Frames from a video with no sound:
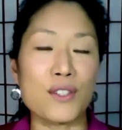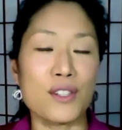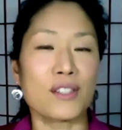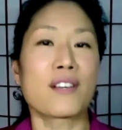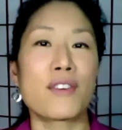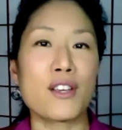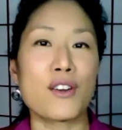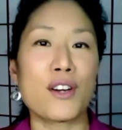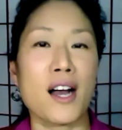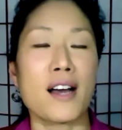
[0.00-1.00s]
for
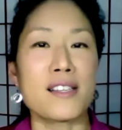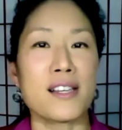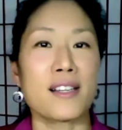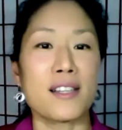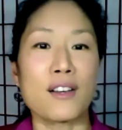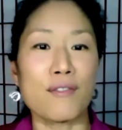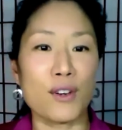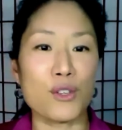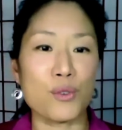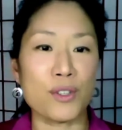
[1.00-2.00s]
delivering your content in a
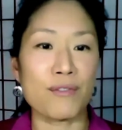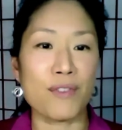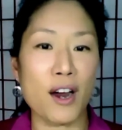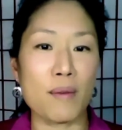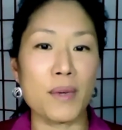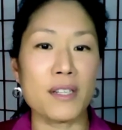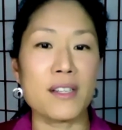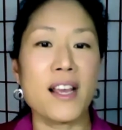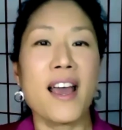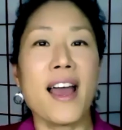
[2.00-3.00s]
virtual
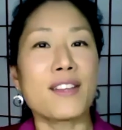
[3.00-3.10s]
environment.